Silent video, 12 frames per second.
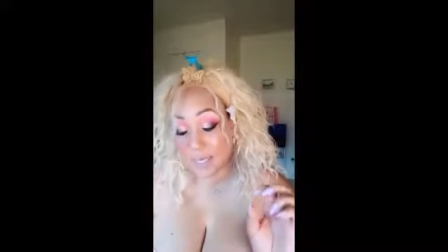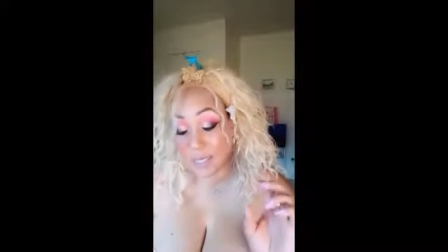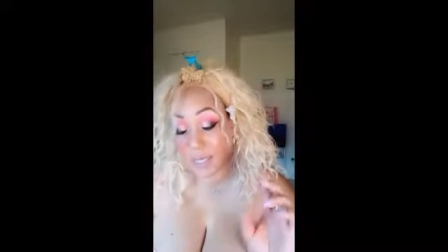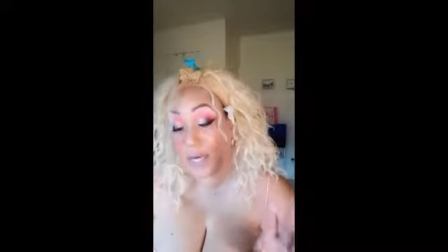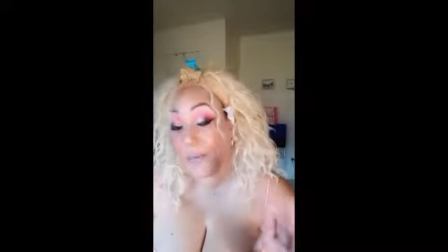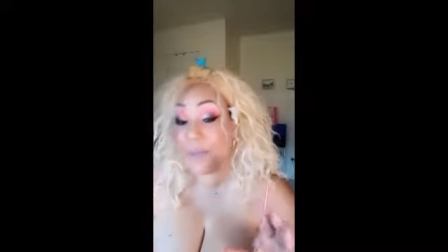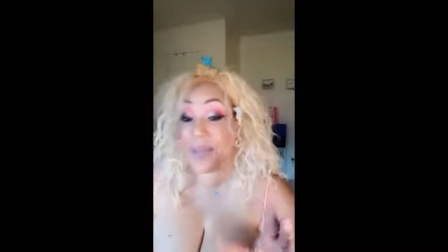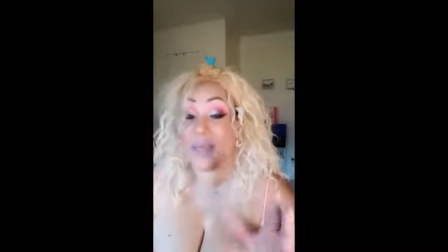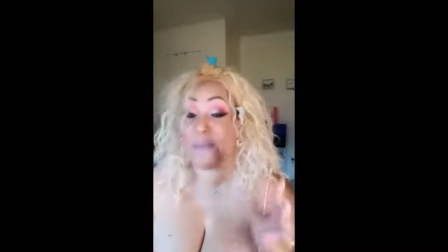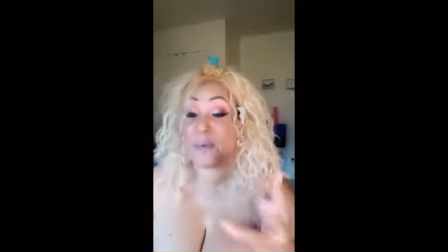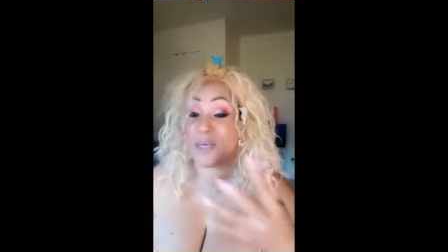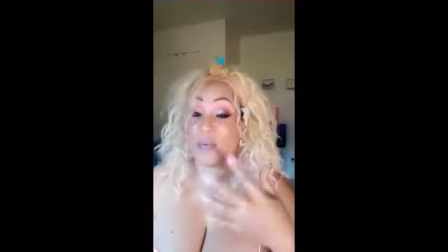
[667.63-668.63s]
could
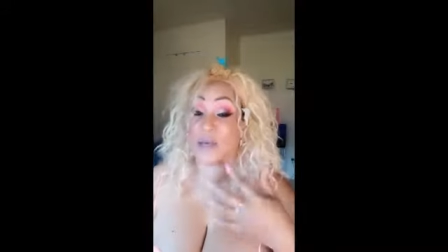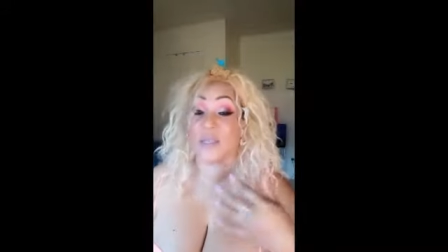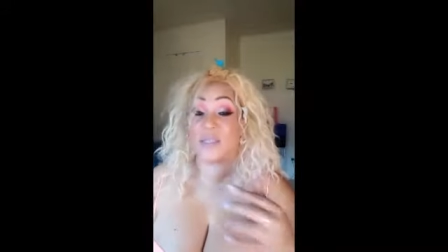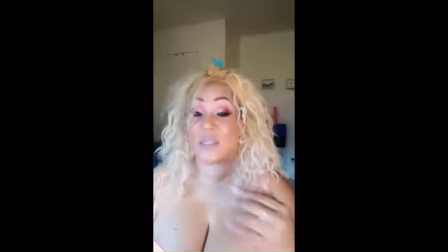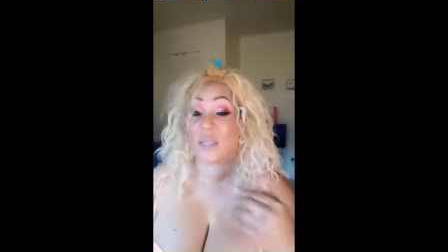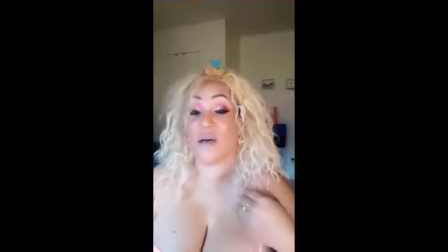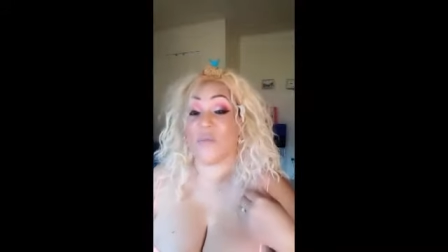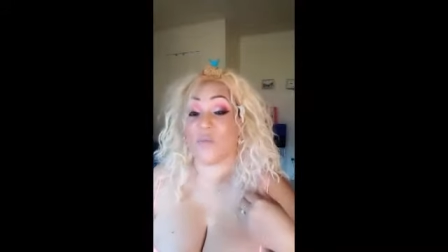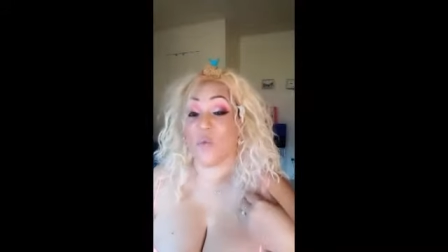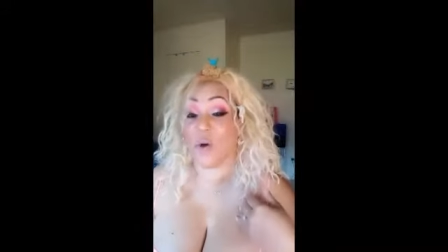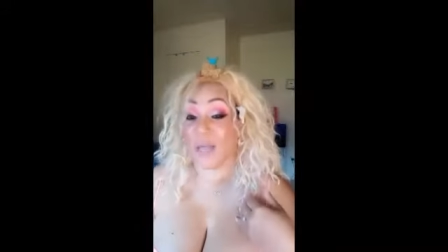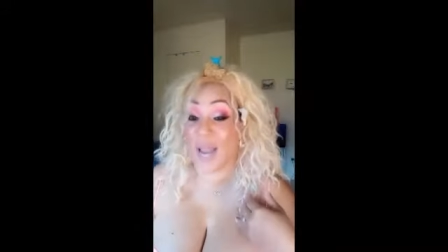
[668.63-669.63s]
be because
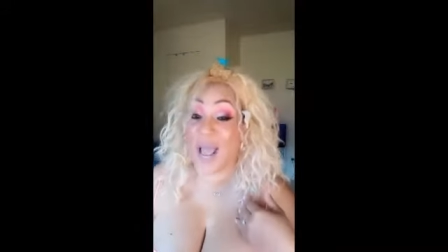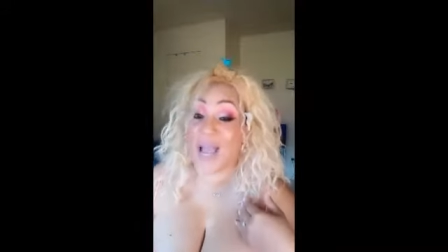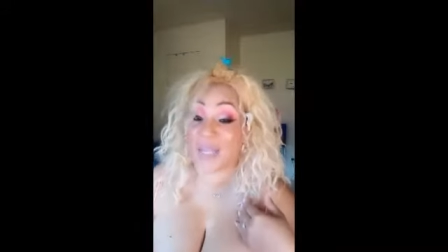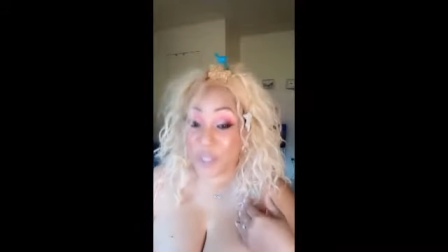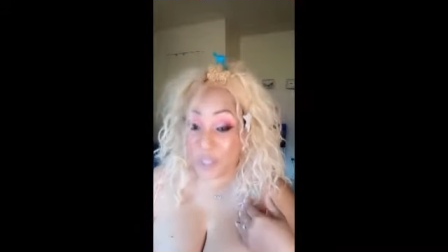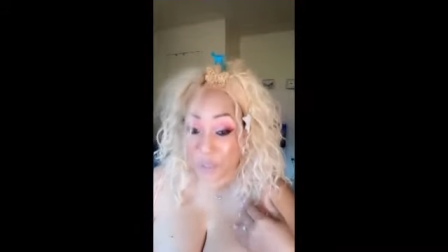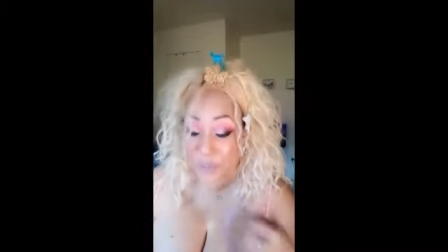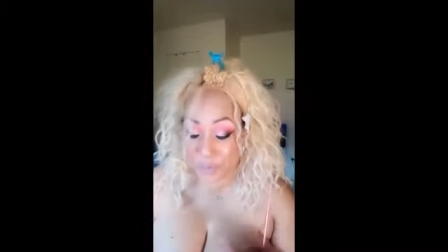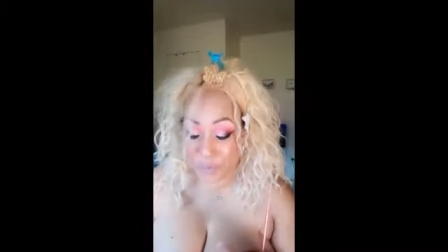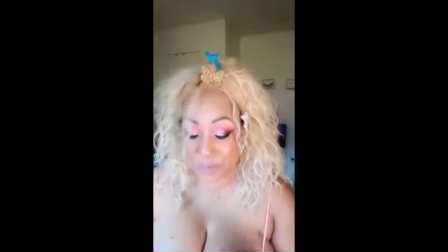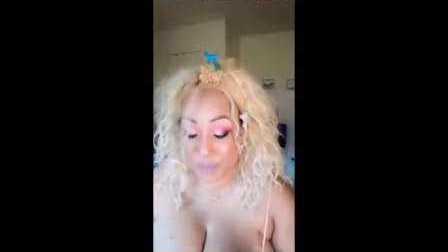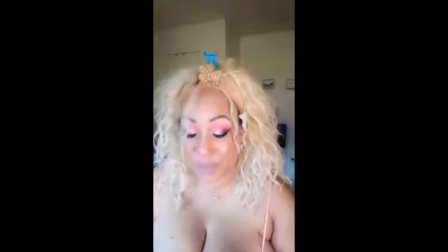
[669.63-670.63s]
of what I
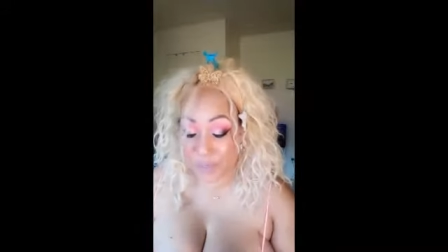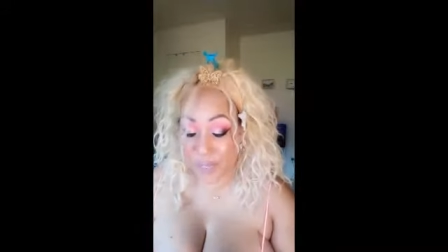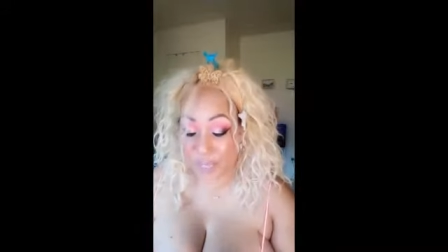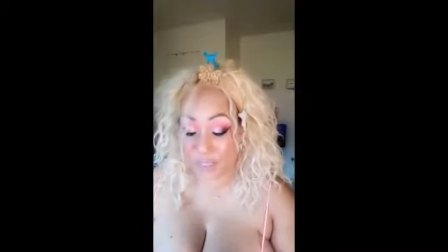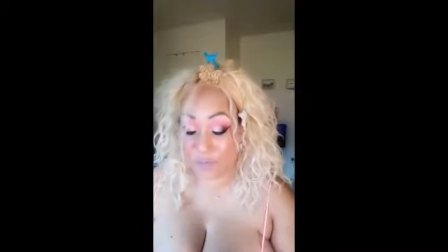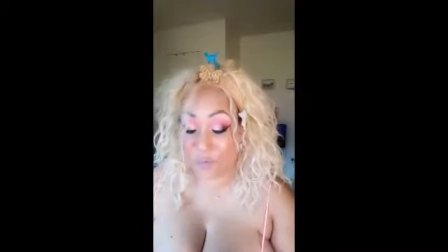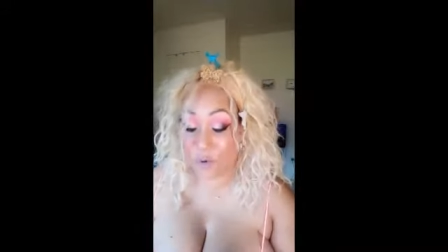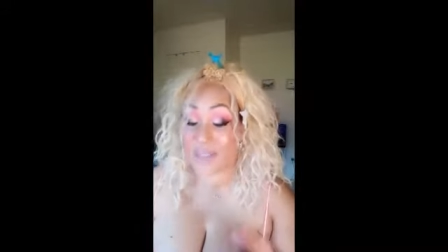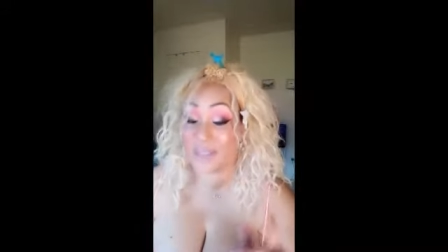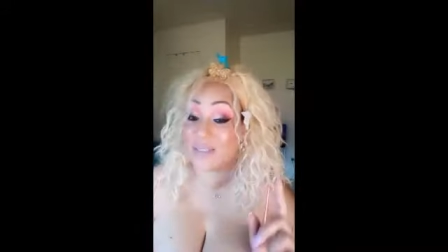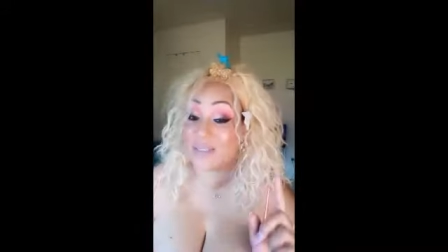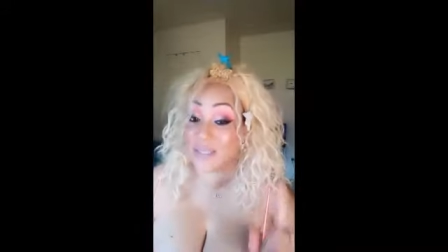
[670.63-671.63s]
use as far as
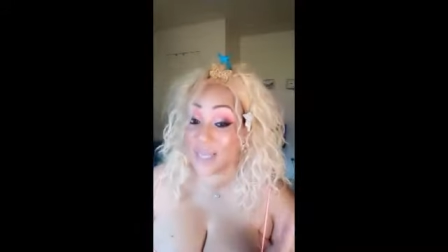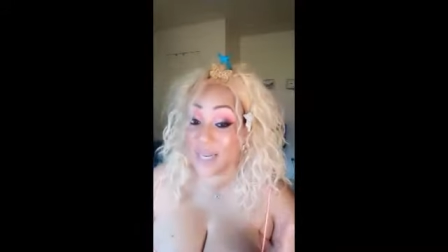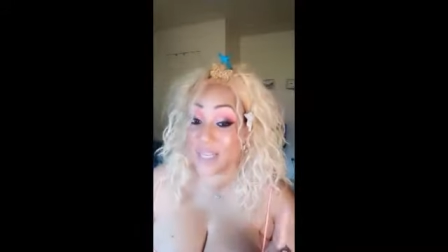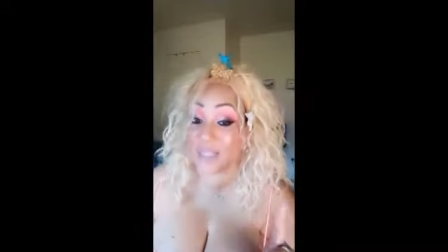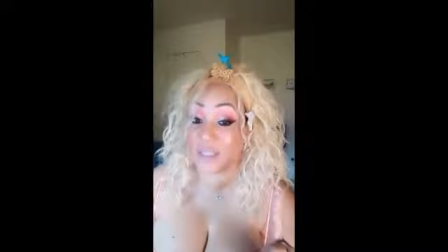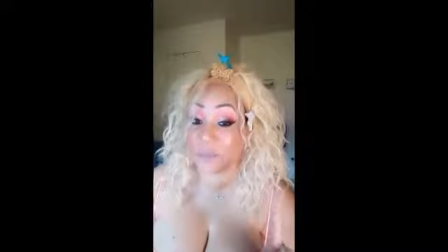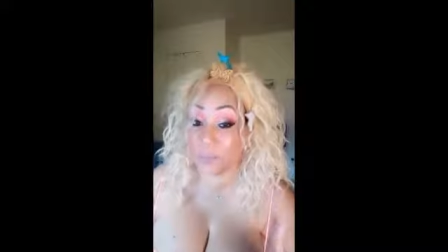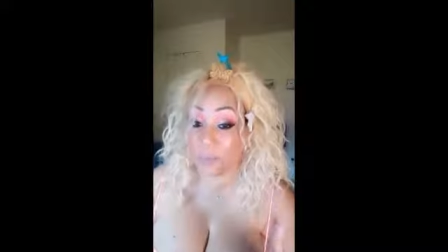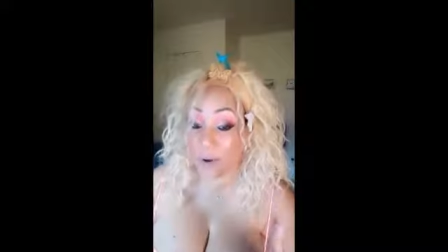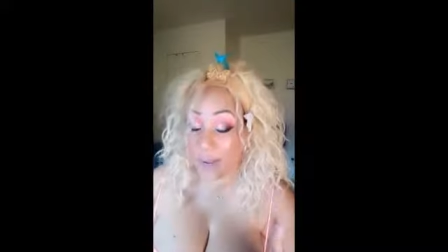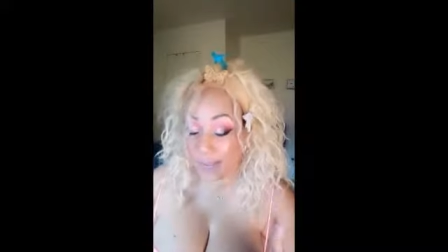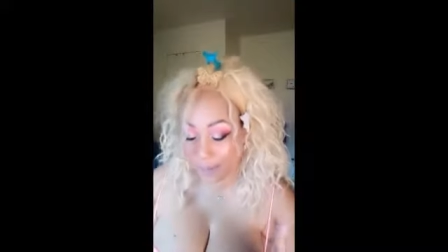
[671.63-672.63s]
the setting
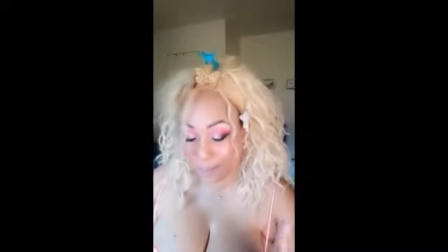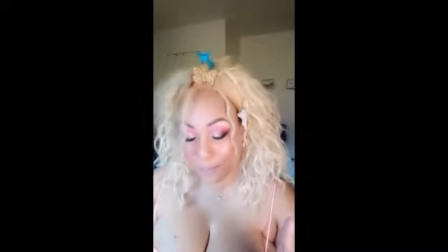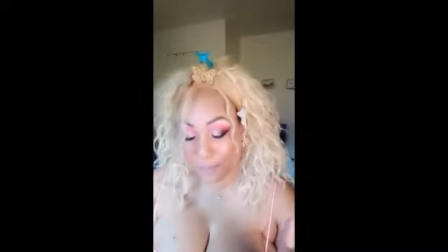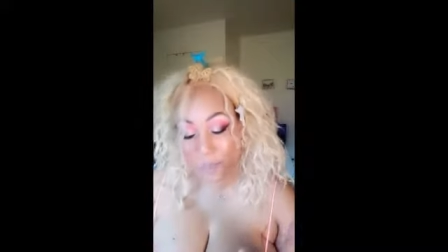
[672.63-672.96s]
spray.